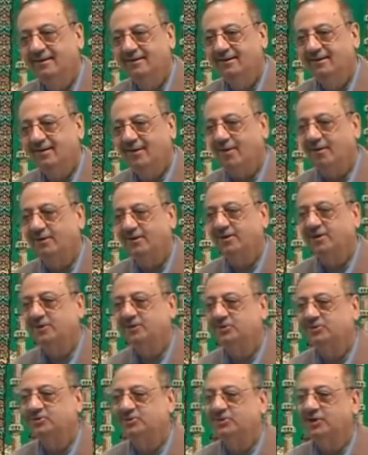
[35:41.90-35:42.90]
Or it is
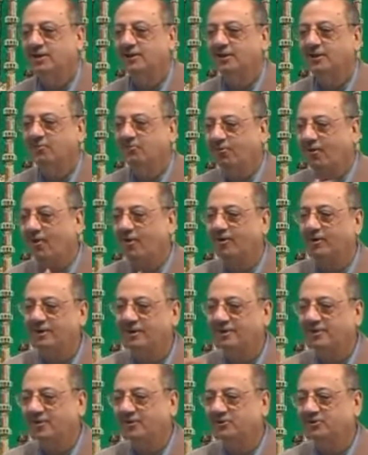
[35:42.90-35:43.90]
still the fog in
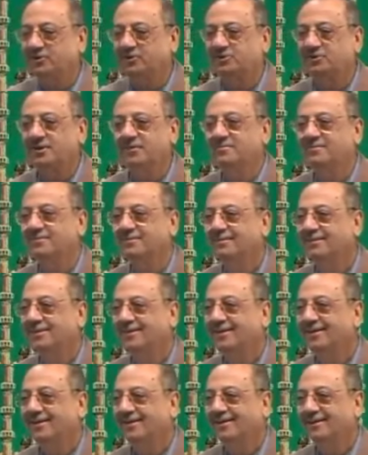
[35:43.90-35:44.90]
your system?
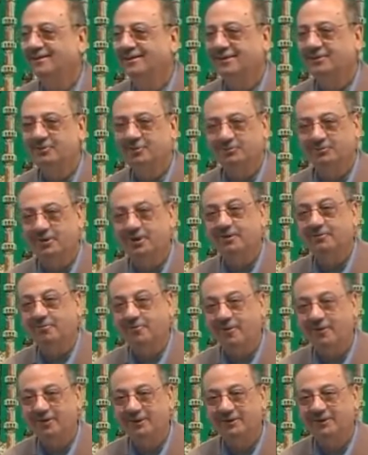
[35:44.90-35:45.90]
It was very
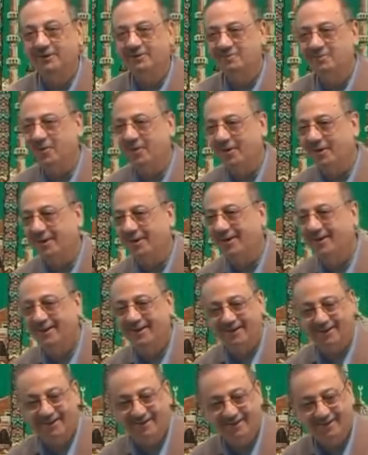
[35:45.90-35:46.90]
foggy this morning.
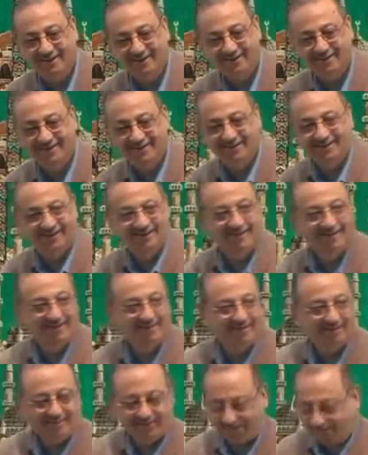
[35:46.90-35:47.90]
Eh? Okay.